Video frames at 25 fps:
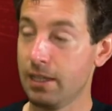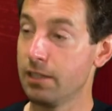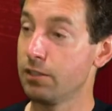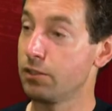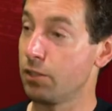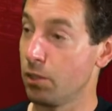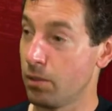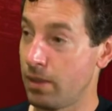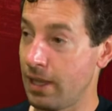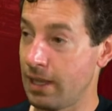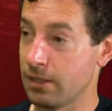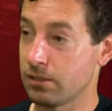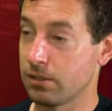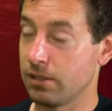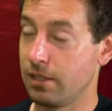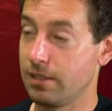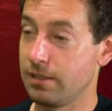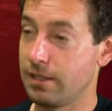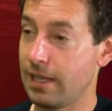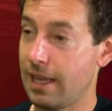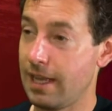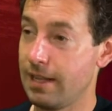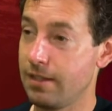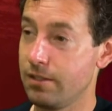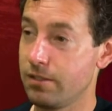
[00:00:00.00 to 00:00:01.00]

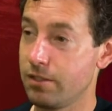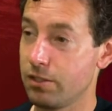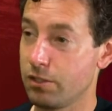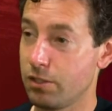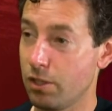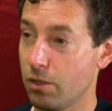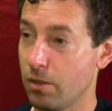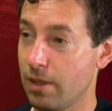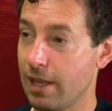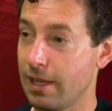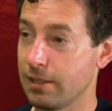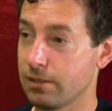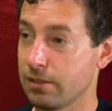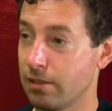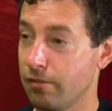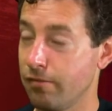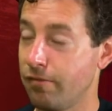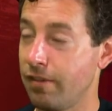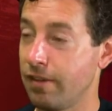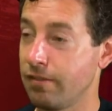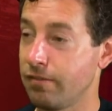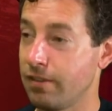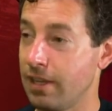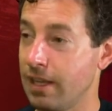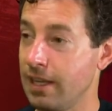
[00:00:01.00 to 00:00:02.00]
2010 to
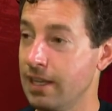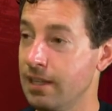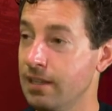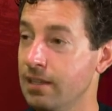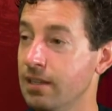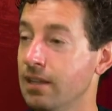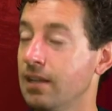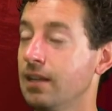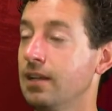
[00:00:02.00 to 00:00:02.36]
2015.